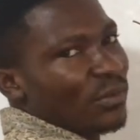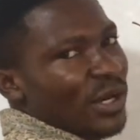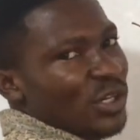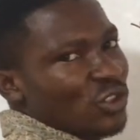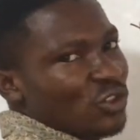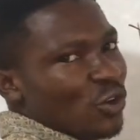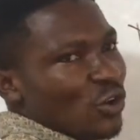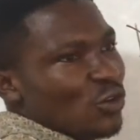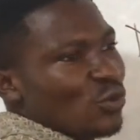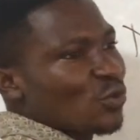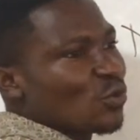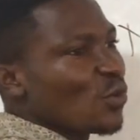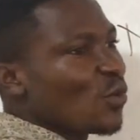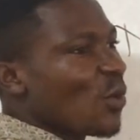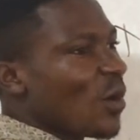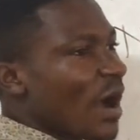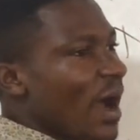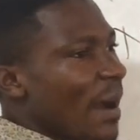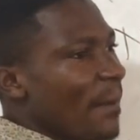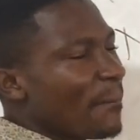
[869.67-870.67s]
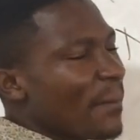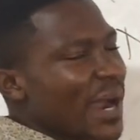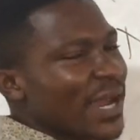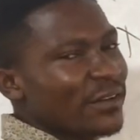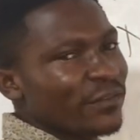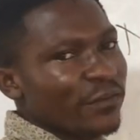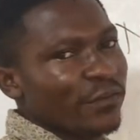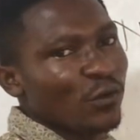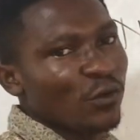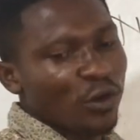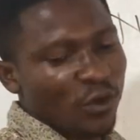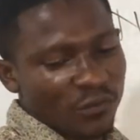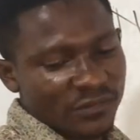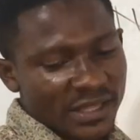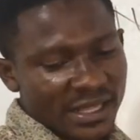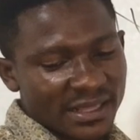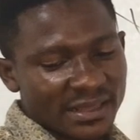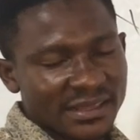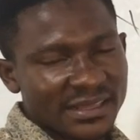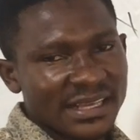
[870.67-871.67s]
make sure you are mindful of
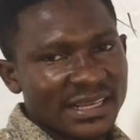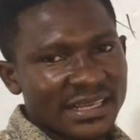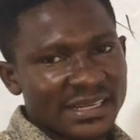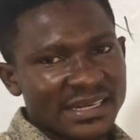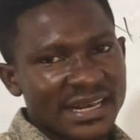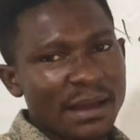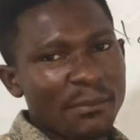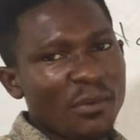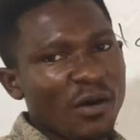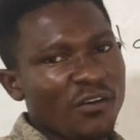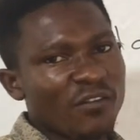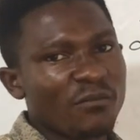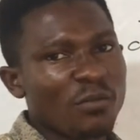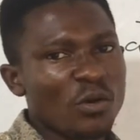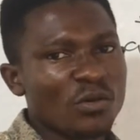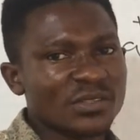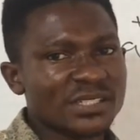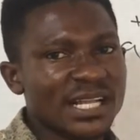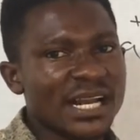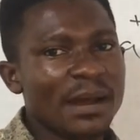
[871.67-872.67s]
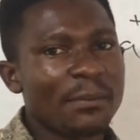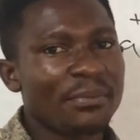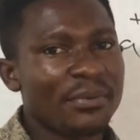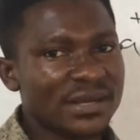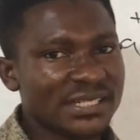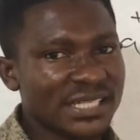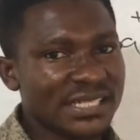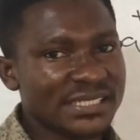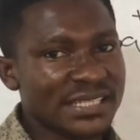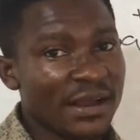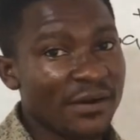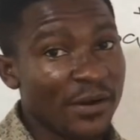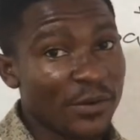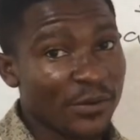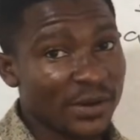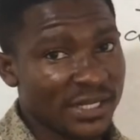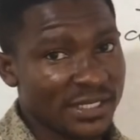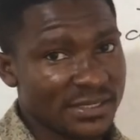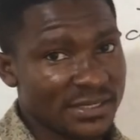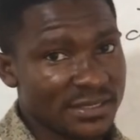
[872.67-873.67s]
the number of bonds that are present
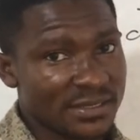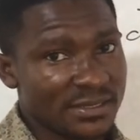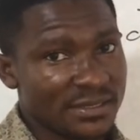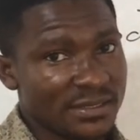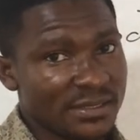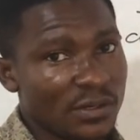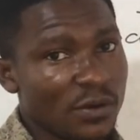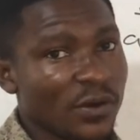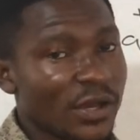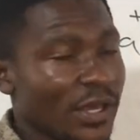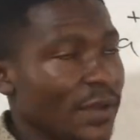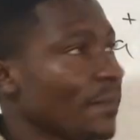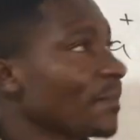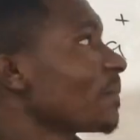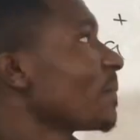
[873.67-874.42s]
around it. Okay.